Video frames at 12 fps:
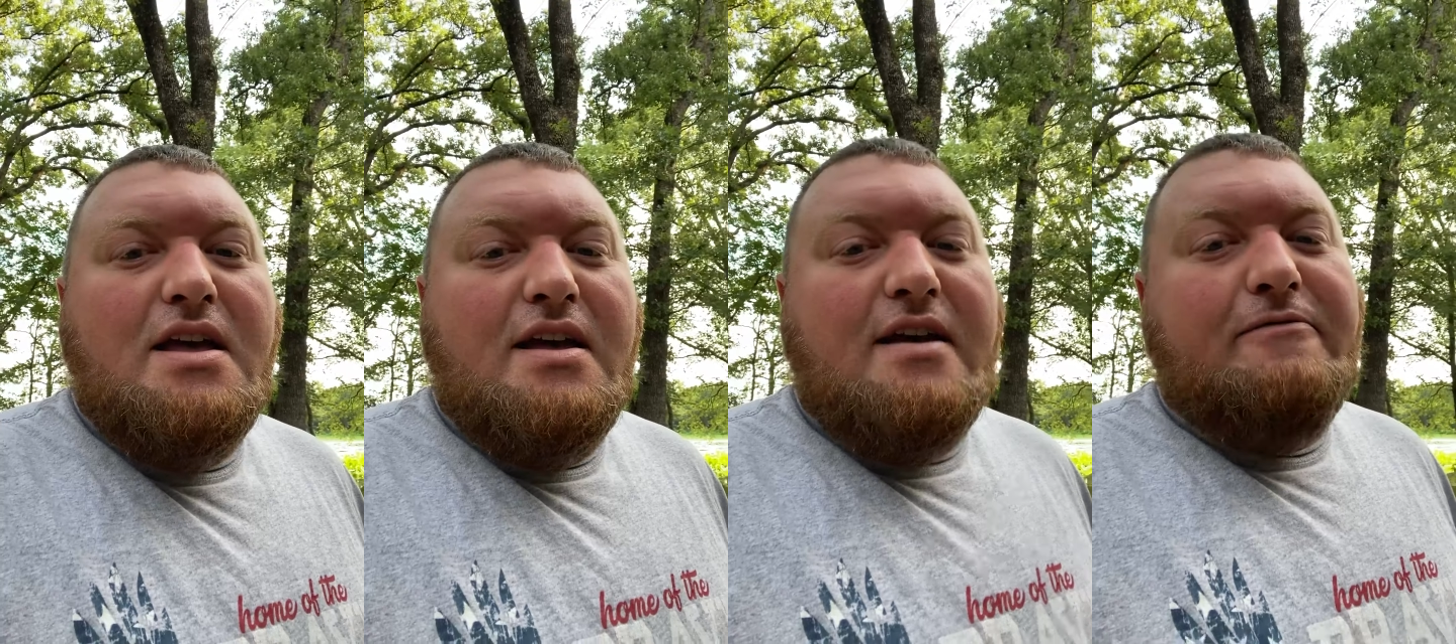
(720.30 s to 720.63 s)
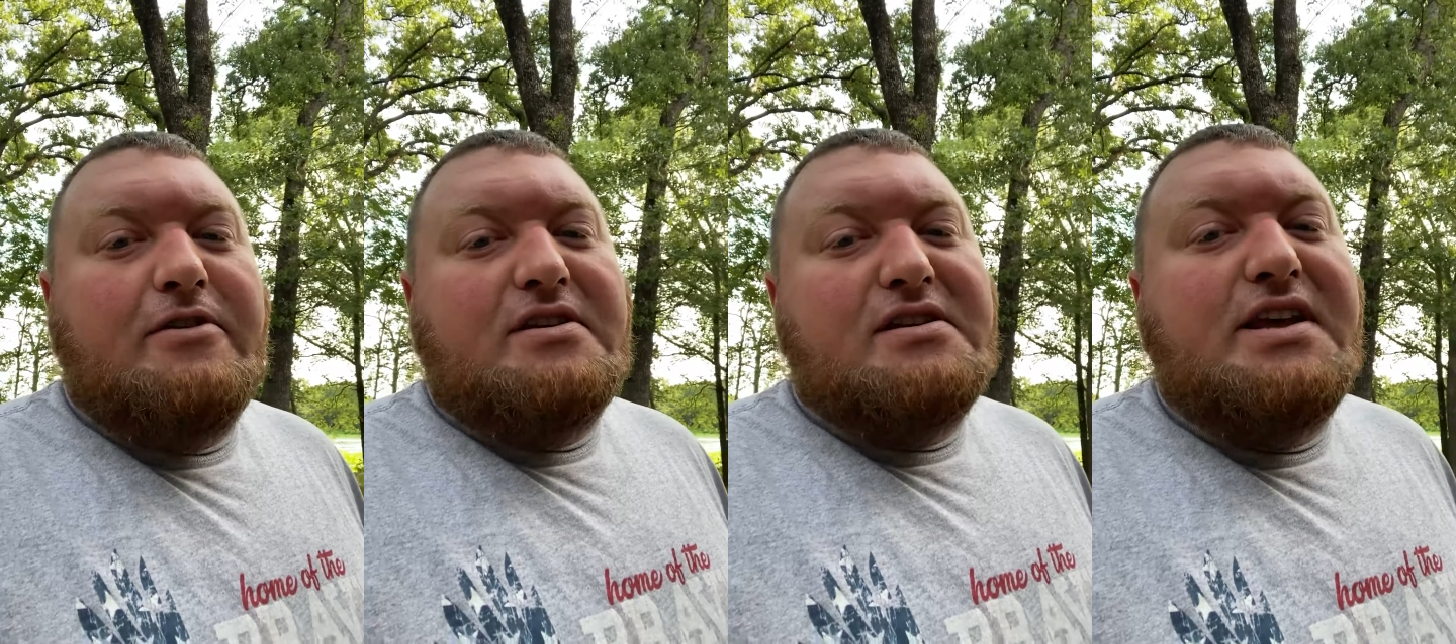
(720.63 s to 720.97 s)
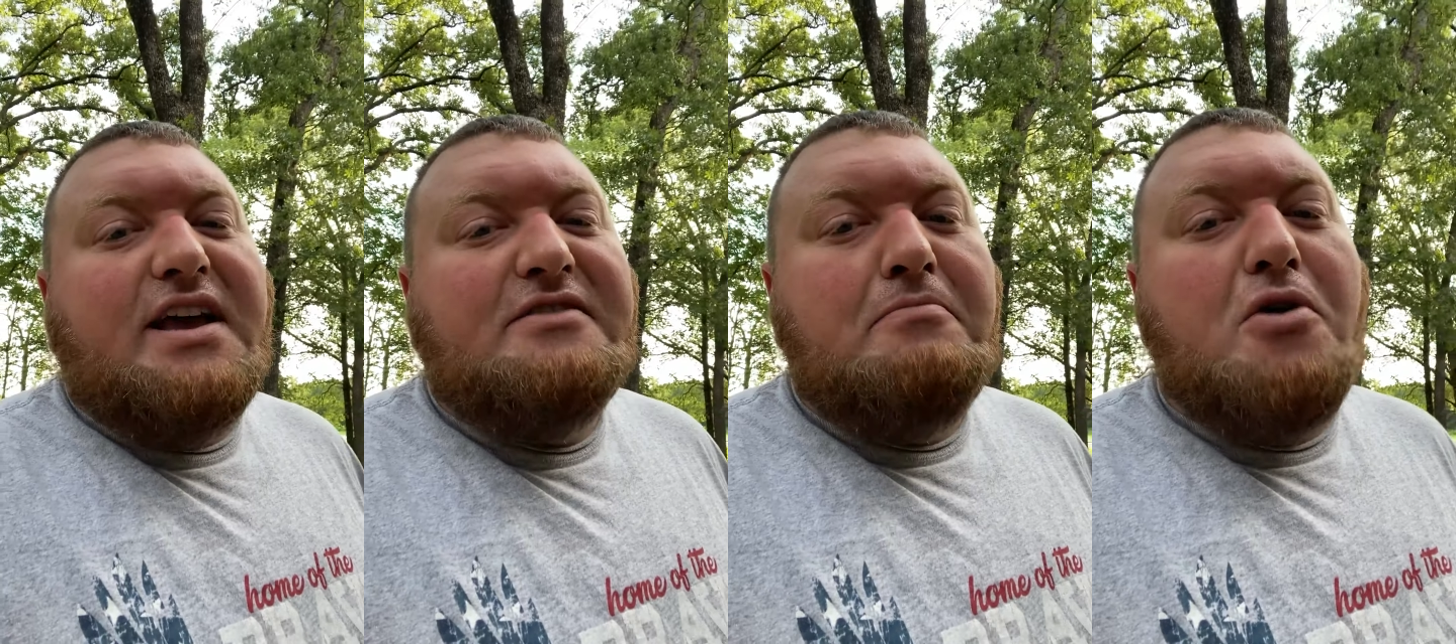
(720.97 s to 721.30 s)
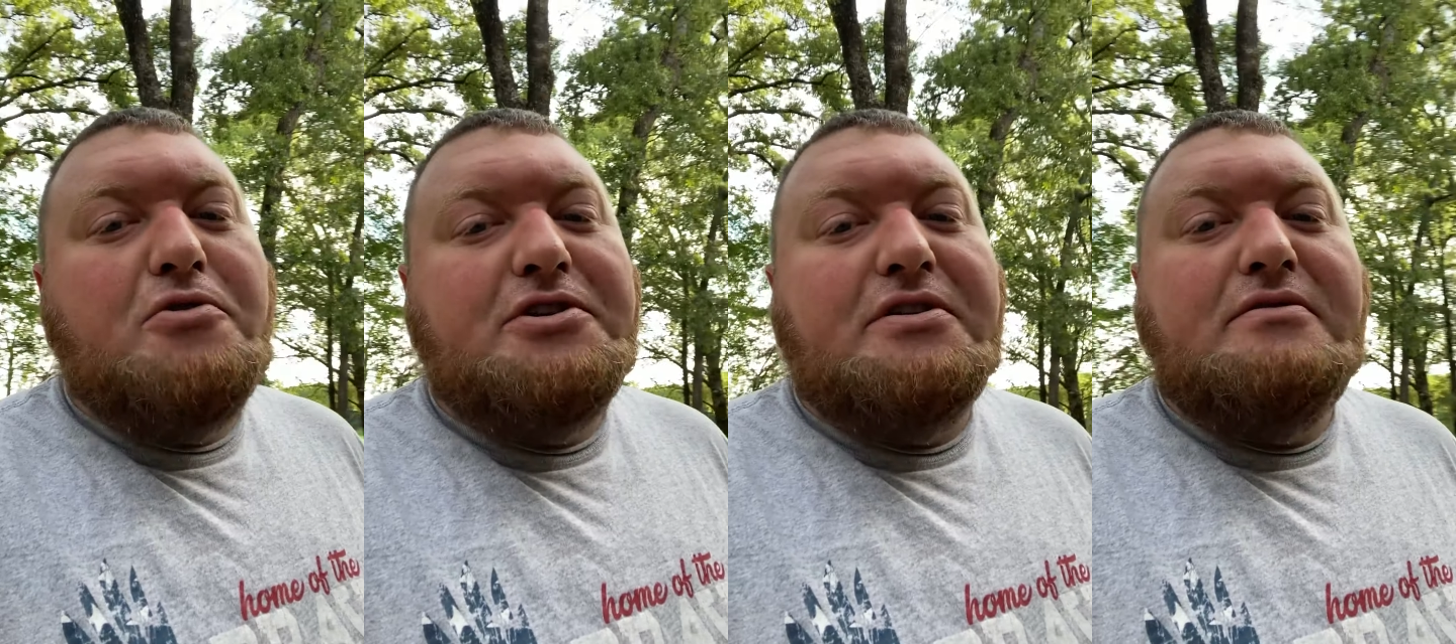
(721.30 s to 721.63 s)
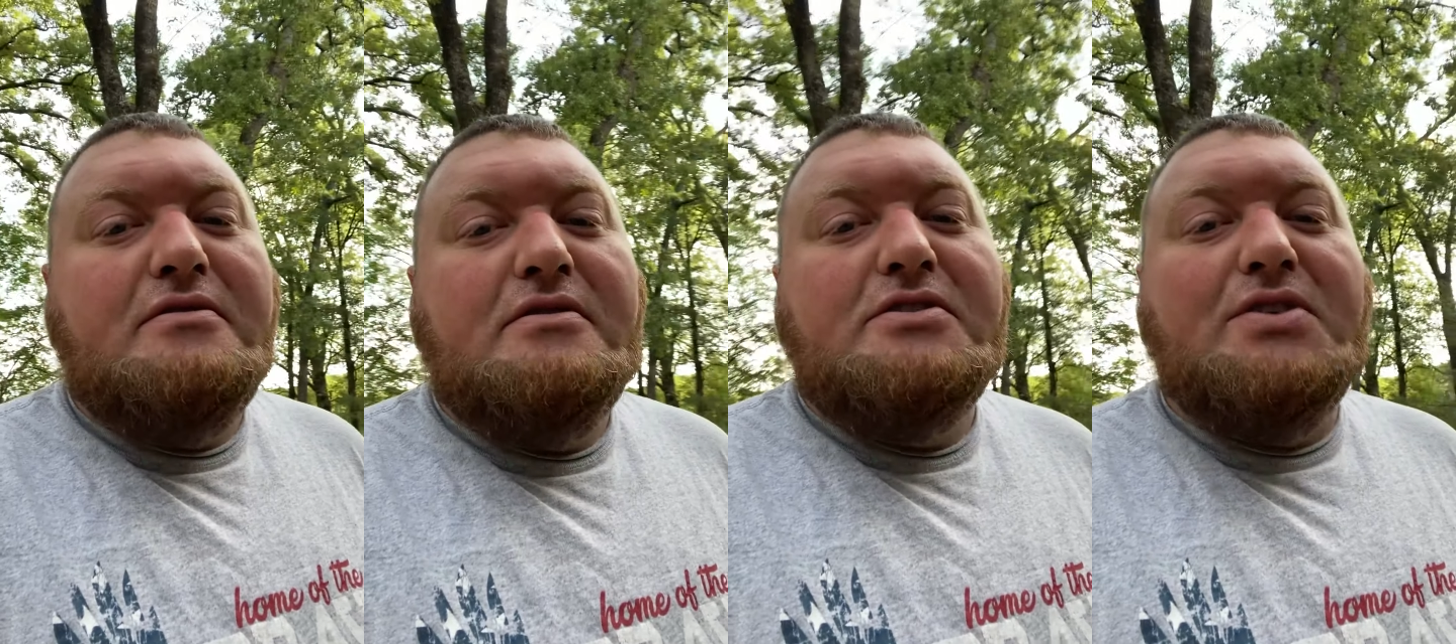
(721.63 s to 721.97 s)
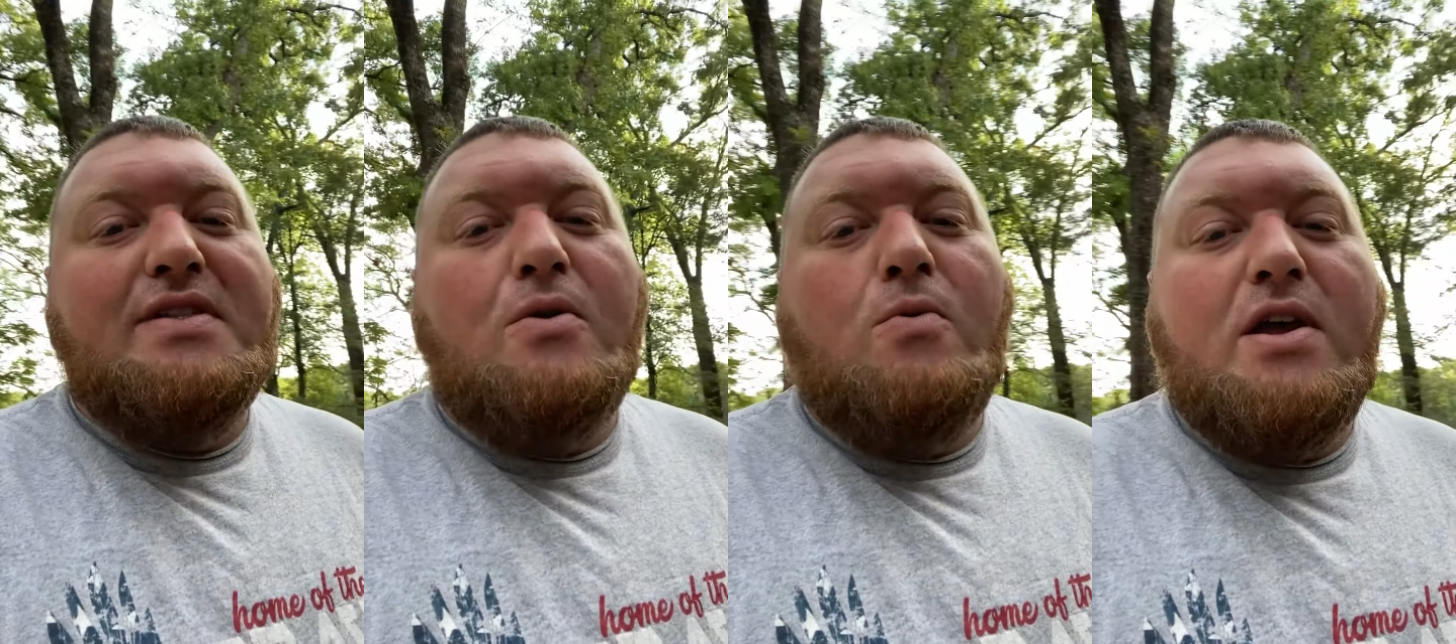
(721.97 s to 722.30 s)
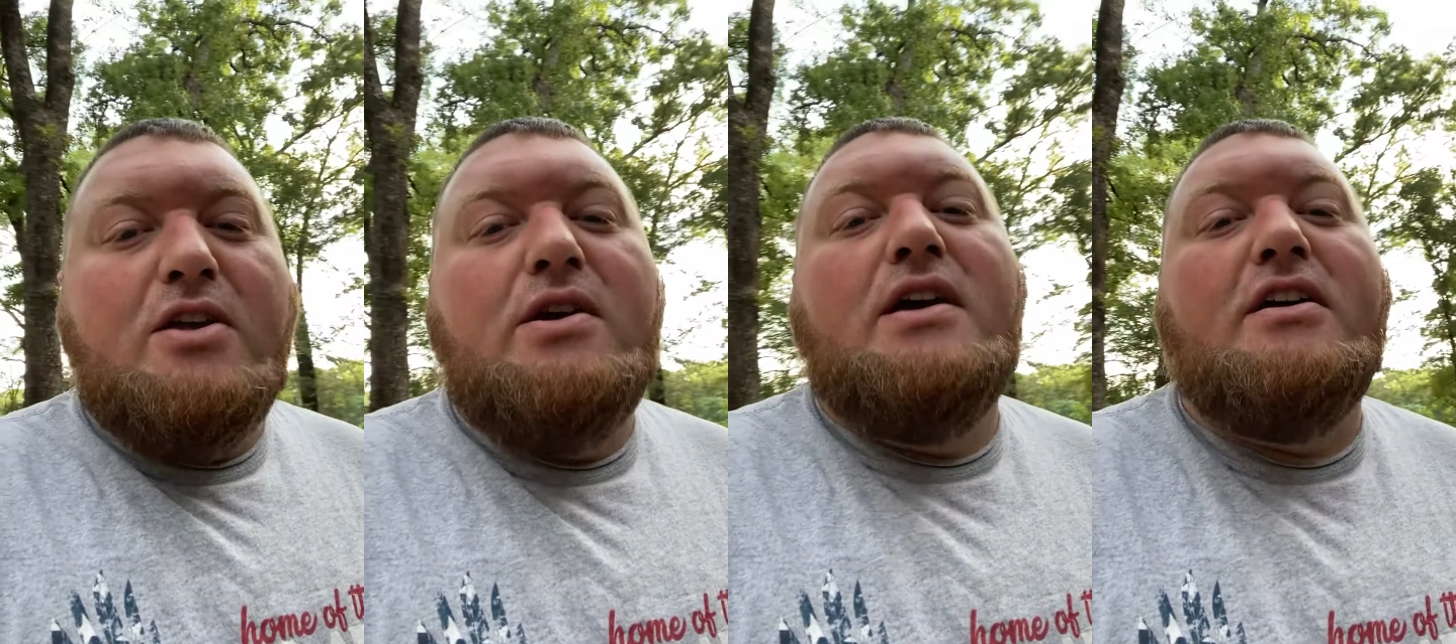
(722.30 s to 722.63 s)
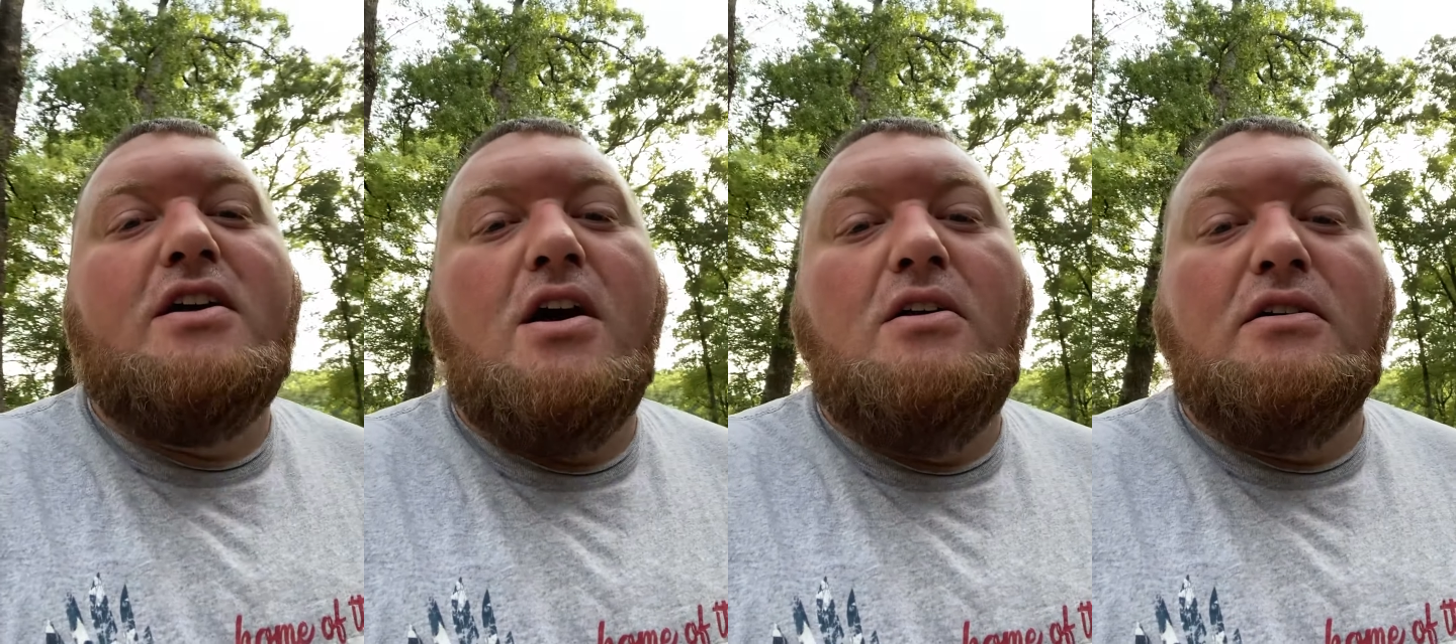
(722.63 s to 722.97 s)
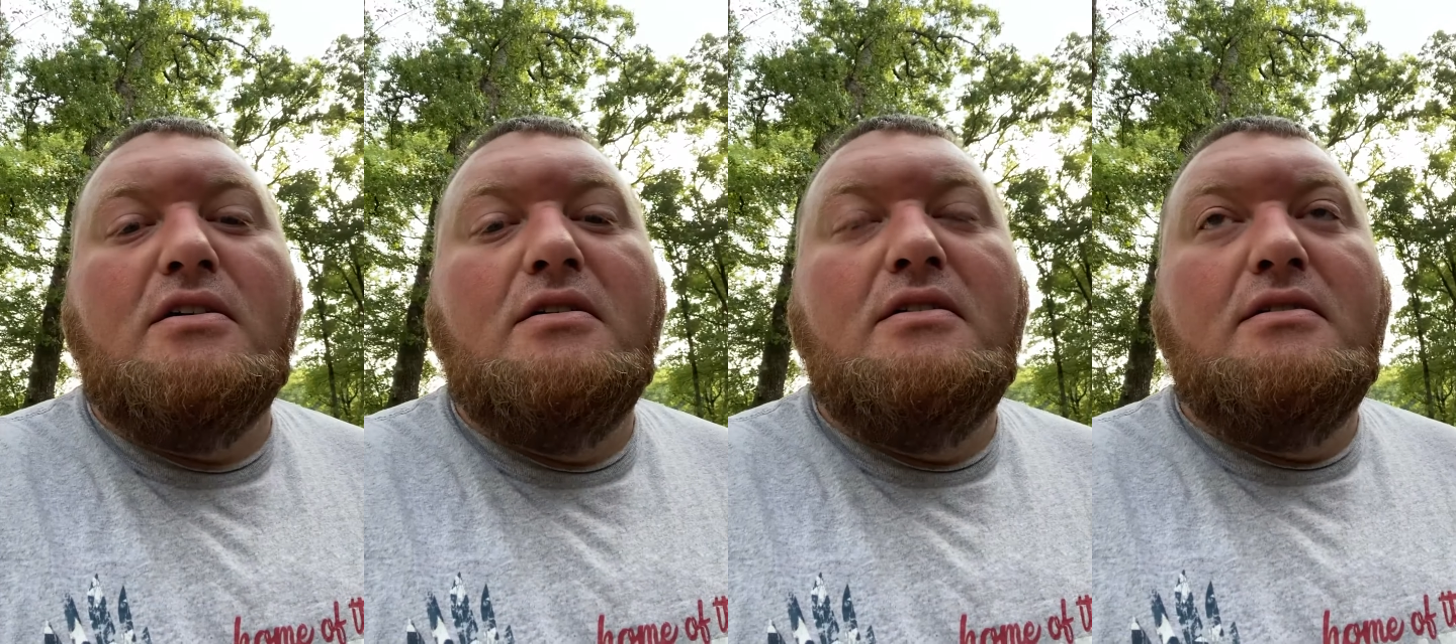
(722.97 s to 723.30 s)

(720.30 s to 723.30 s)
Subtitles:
if it detects motion, so that way you get a color